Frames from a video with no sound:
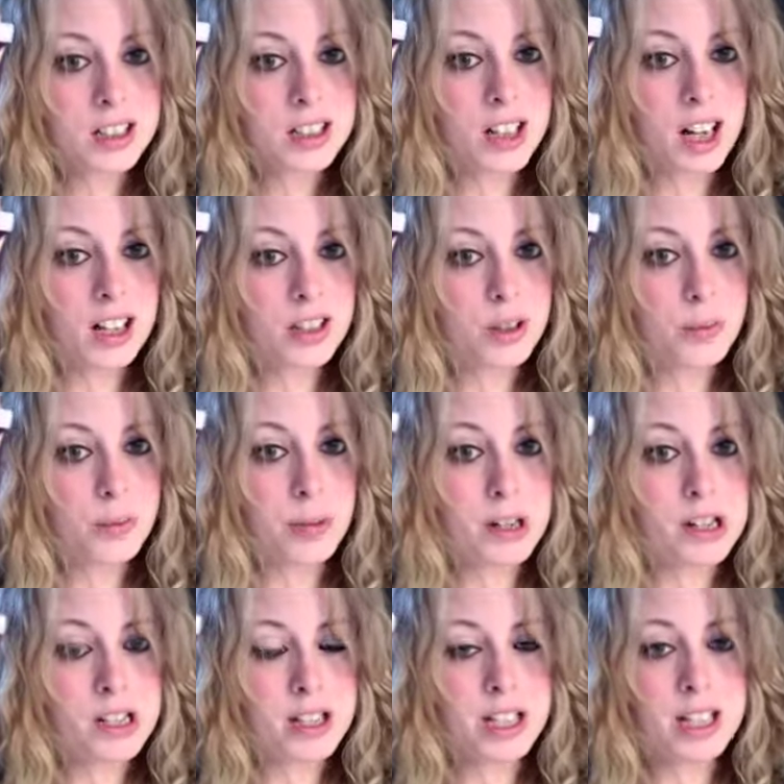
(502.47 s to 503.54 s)
colored
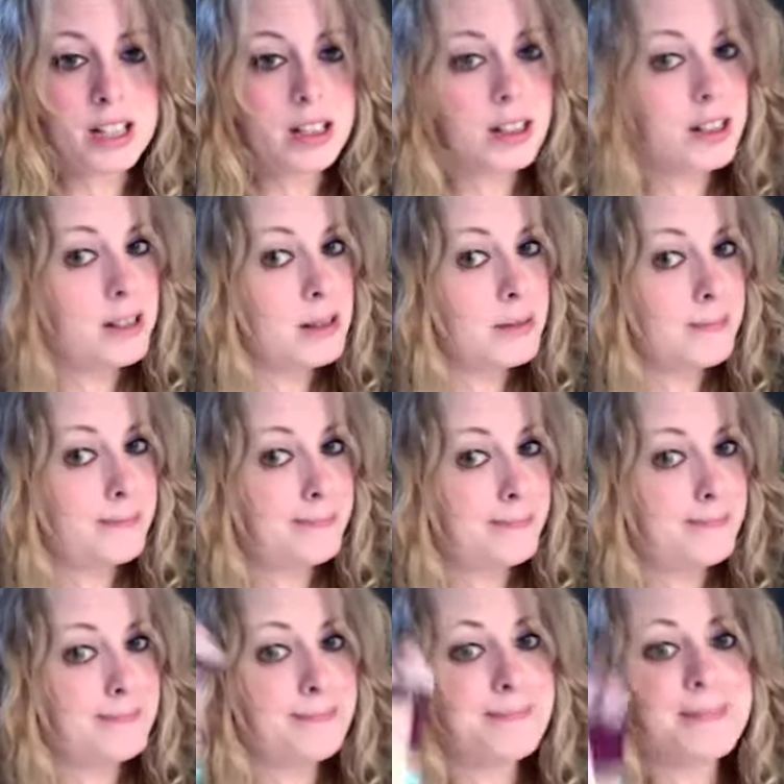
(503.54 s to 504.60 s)
person,
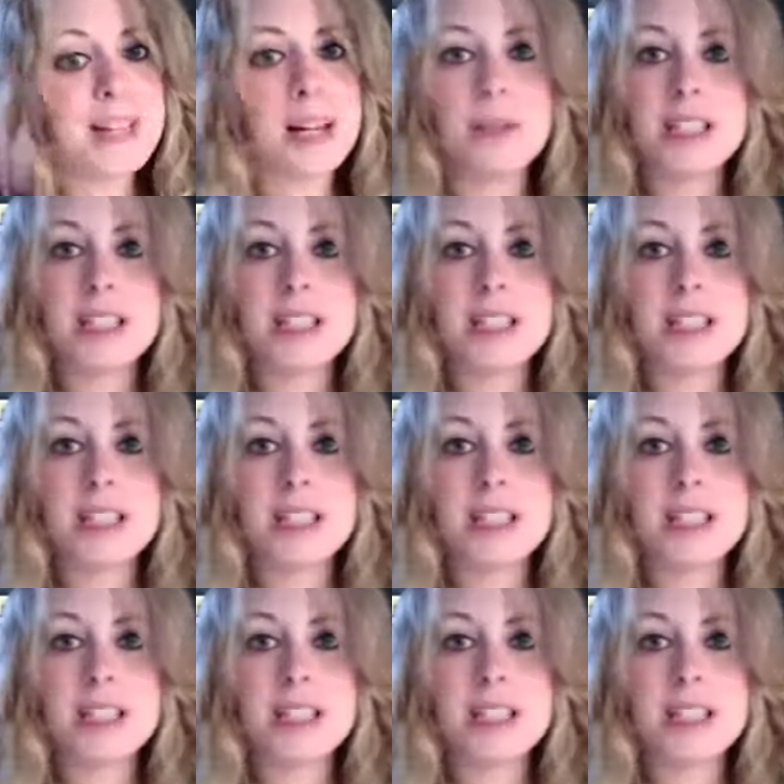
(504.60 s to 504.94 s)
I'm